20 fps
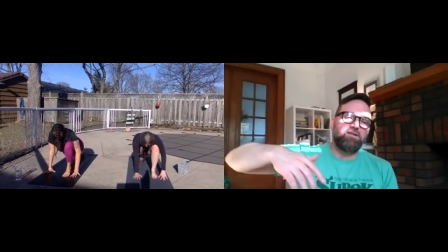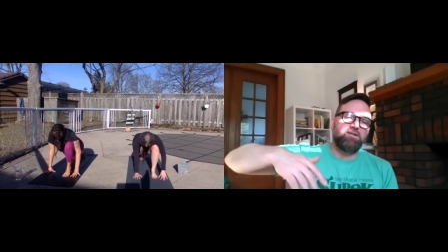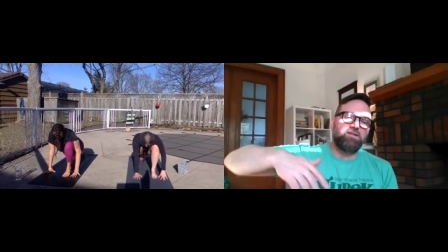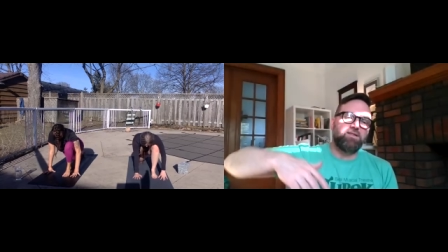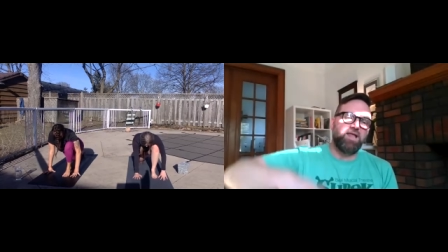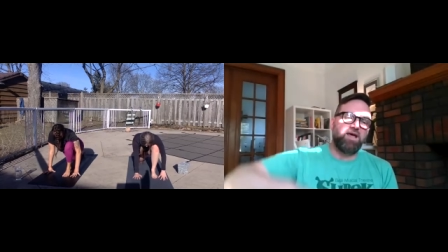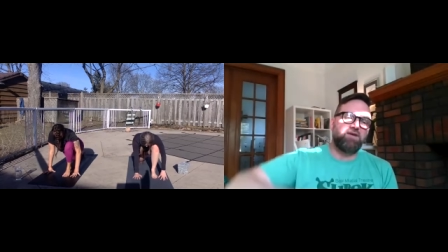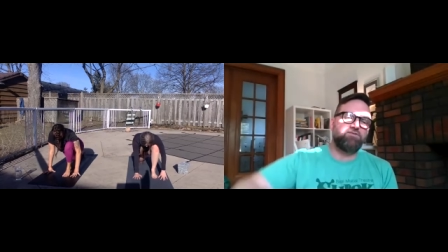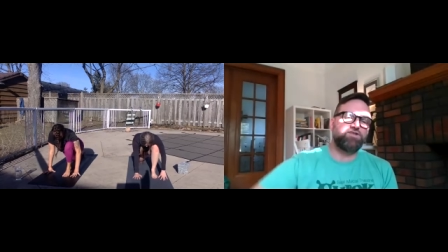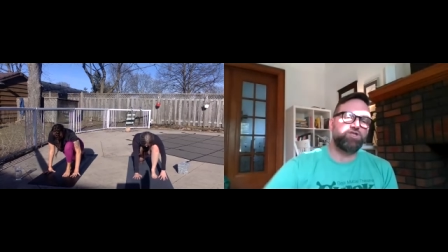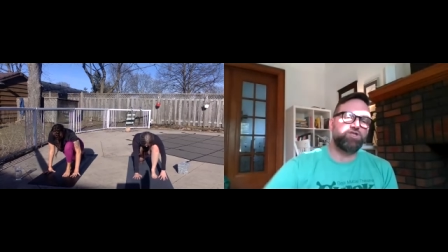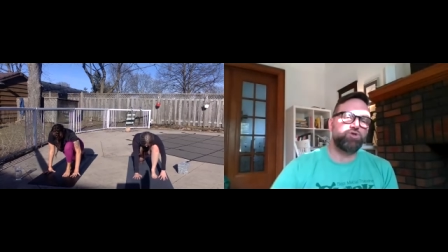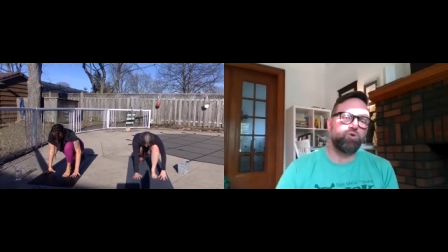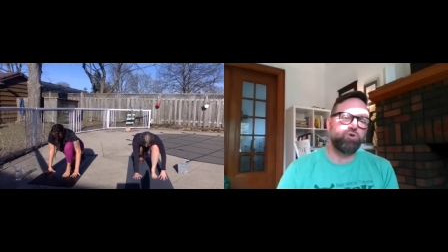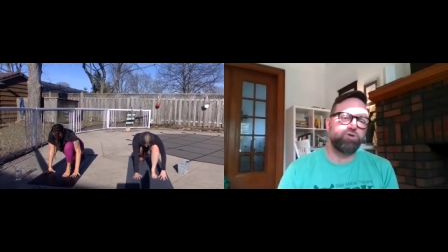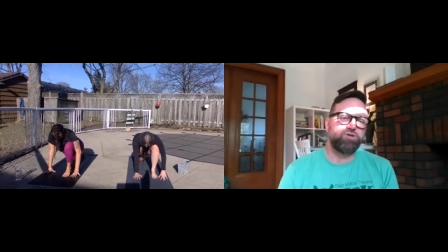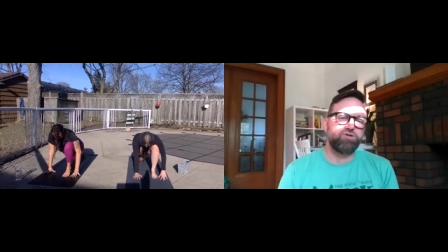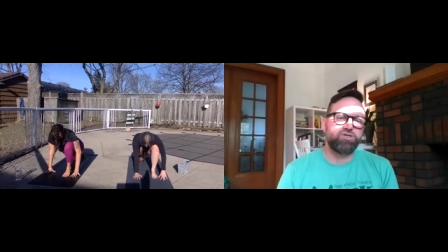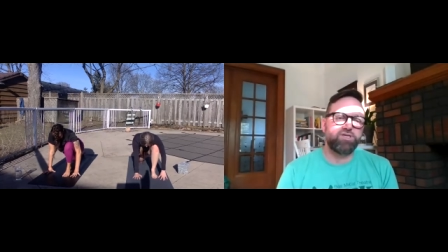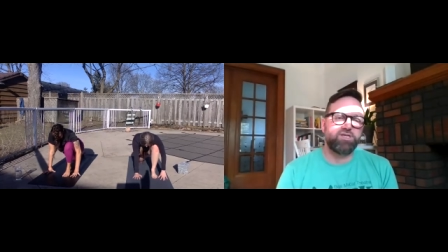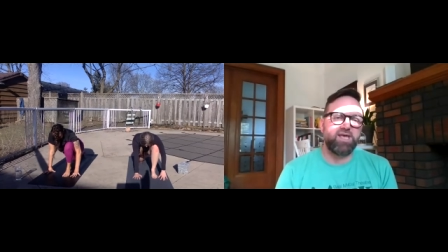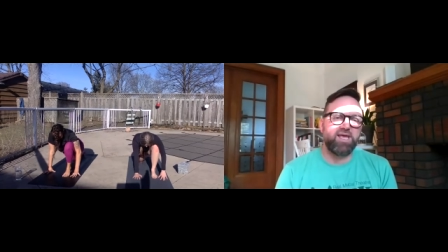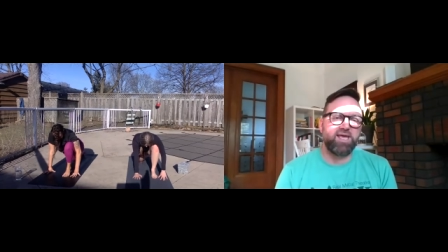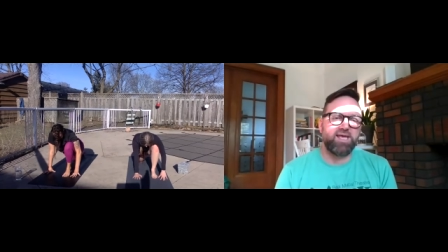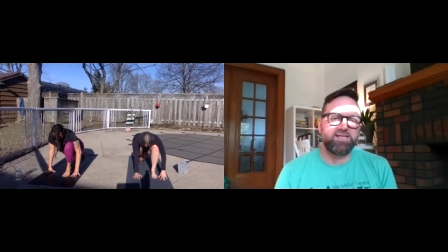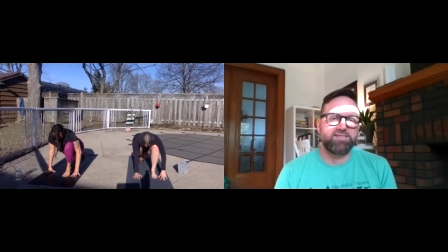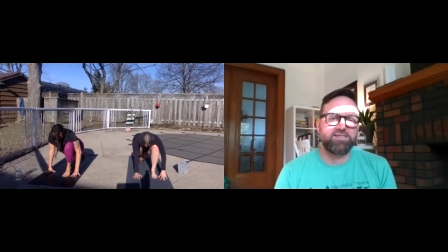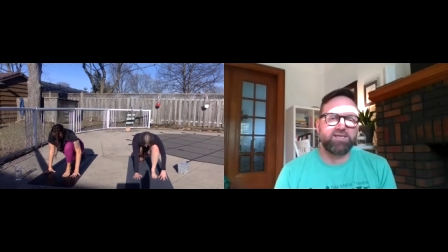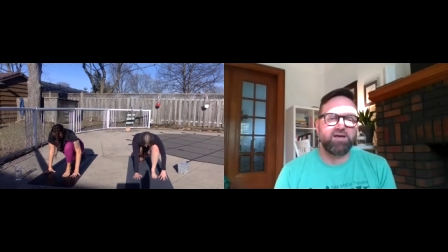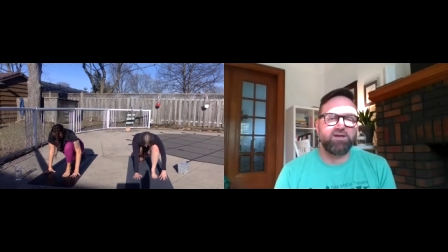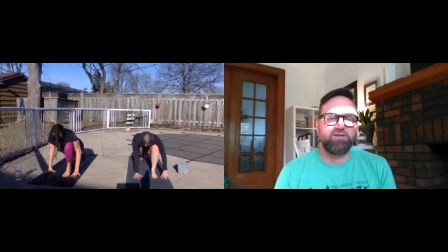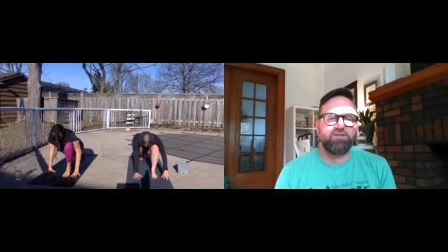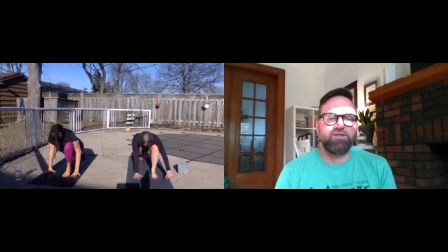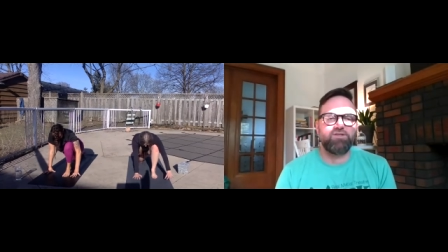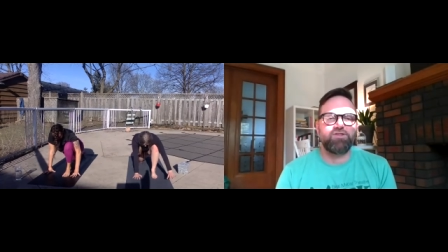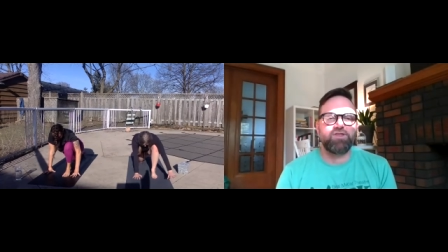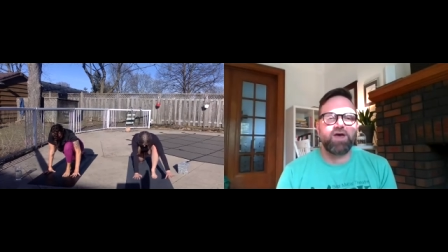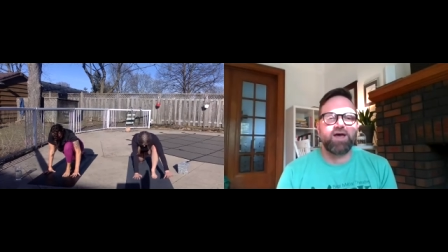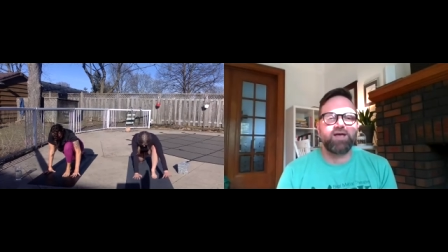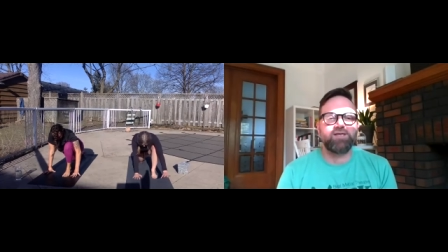left shoulder to the inside of the
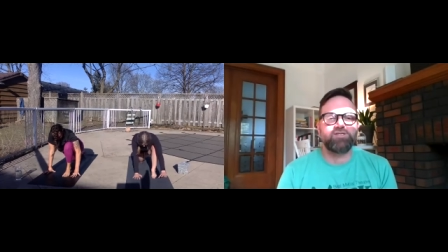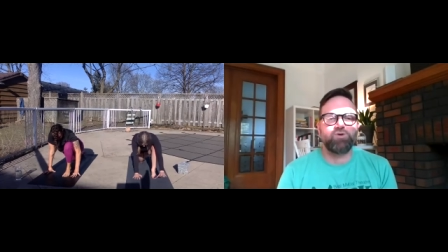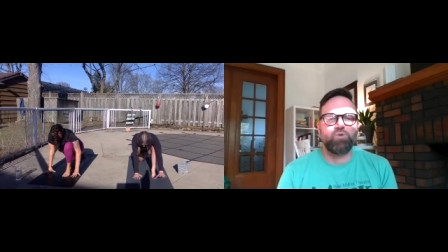thigh.